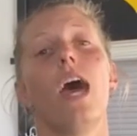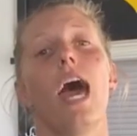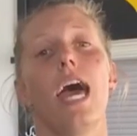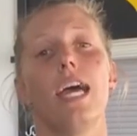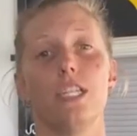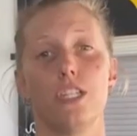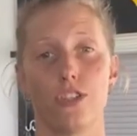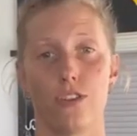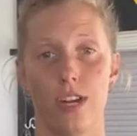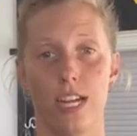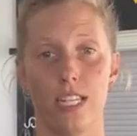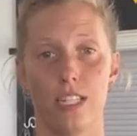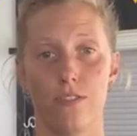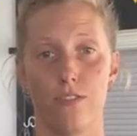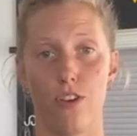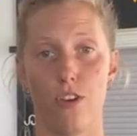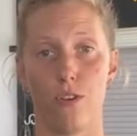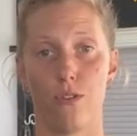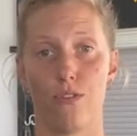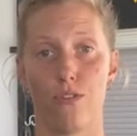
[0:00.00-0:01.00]
and
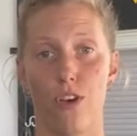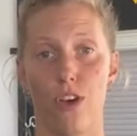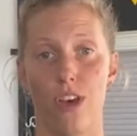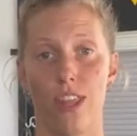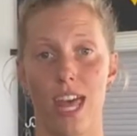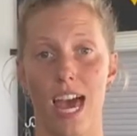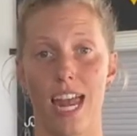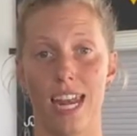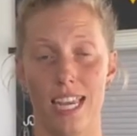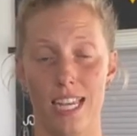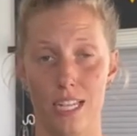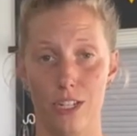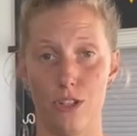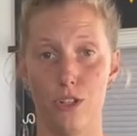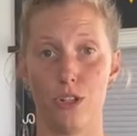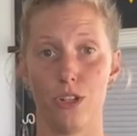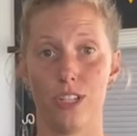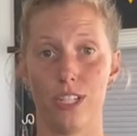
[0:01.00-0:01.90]
transfer that into